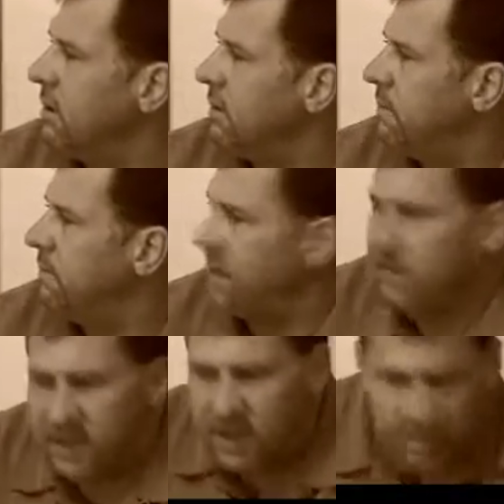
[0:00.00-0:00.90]
are you playing
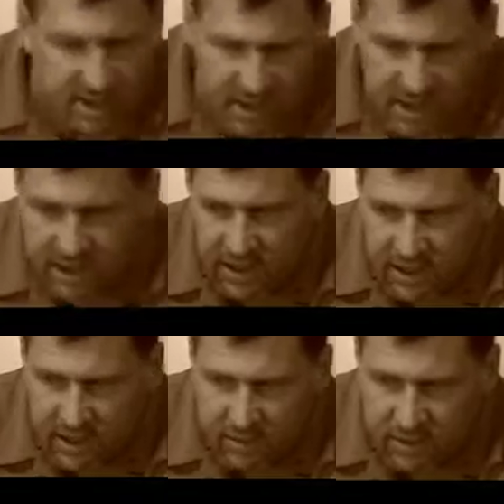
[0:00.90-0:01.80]
with
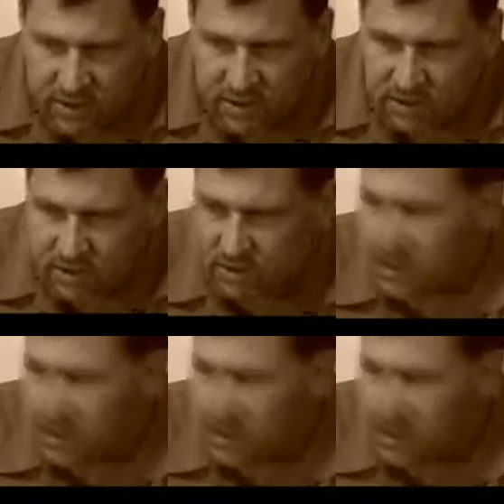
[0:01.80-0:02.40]
anybody? What's your